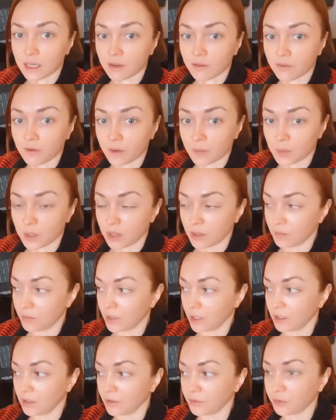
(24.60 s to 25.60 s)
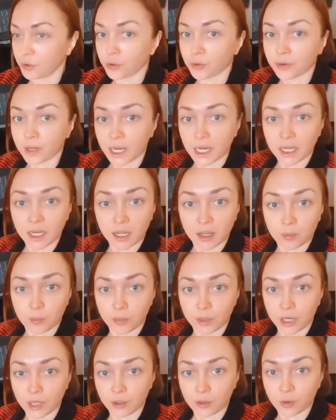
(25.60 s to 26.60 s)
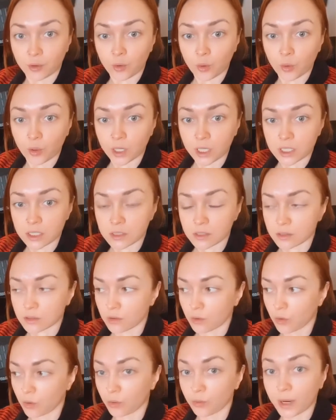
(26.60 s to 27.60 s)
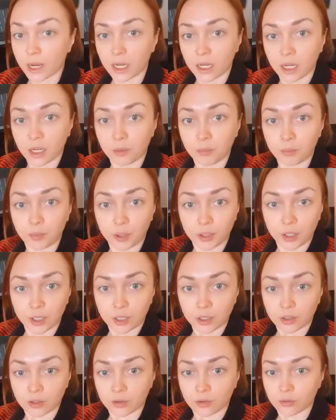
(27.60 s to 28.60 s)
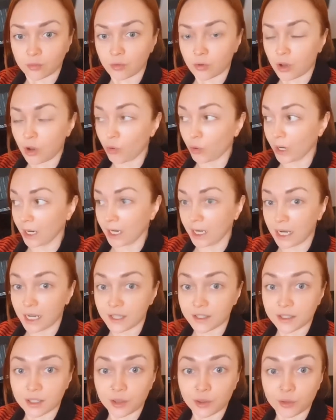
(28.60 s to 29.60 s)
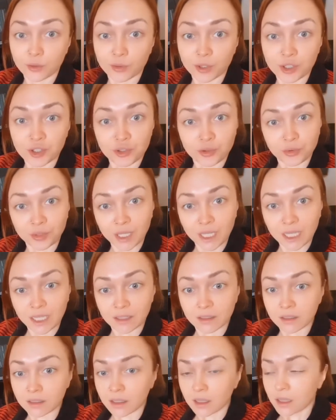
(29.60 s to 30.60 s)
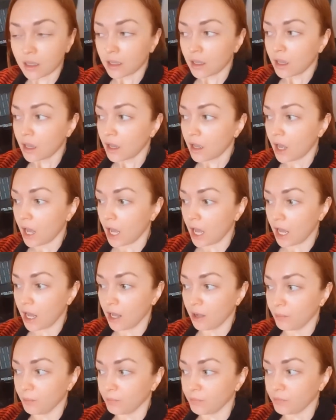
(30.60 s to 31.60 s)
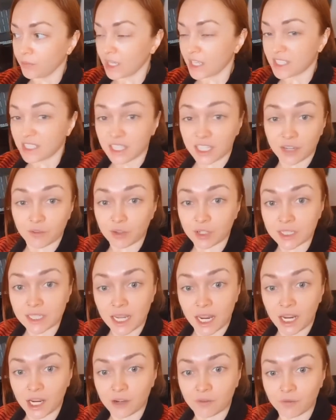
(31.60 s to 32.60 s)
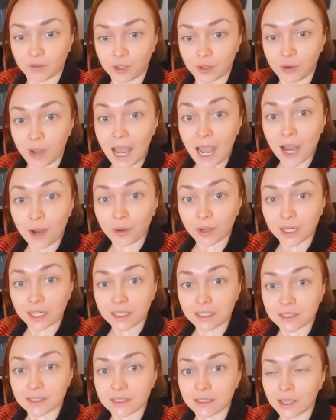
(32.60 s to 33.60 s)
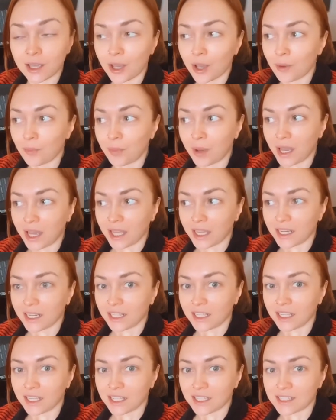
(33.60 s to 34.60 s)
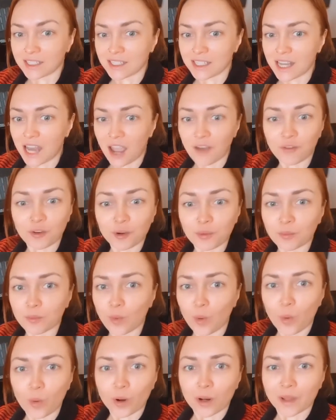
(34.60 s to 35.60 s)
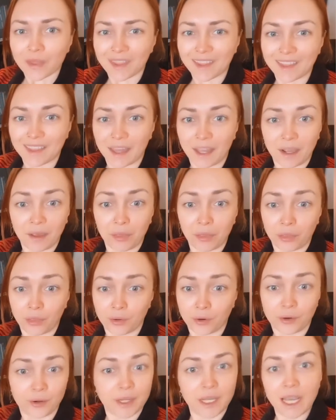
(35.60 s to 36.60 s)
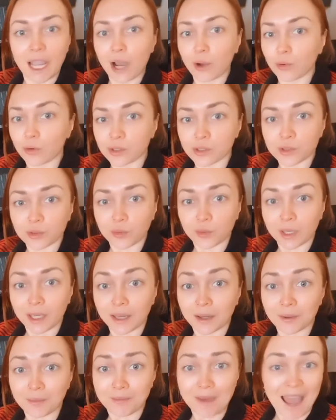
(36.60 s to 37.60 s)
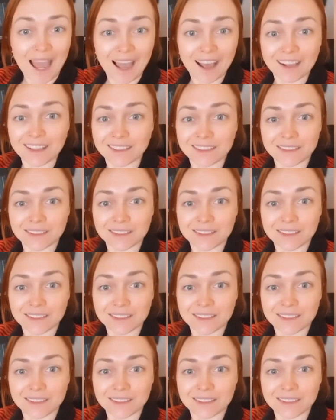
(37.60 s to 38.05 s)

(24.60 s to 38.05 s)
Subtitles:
I'm in the middle of creating a brand new course or writing a book, organizing the retreat, it's give or take a few hours, but it's never more than like 30 hours a week max.